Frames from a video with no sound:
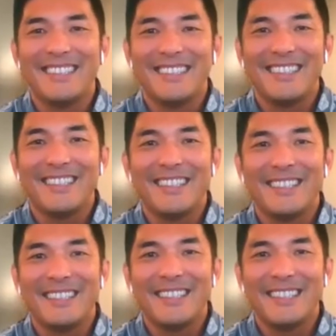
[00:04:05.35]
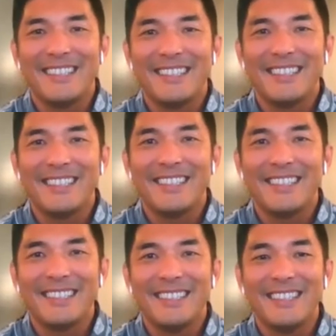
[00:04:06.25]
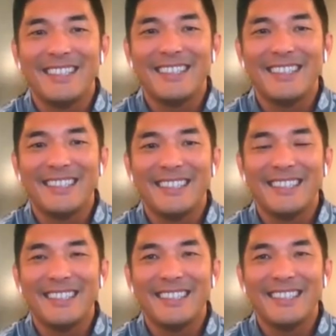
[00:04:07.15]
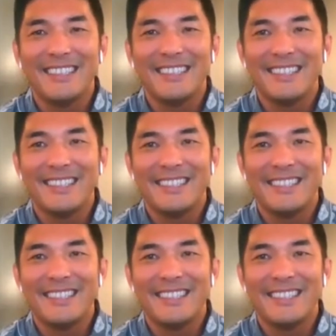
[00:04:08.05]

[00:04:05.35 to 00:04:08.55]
No words are spoken by the person on screen.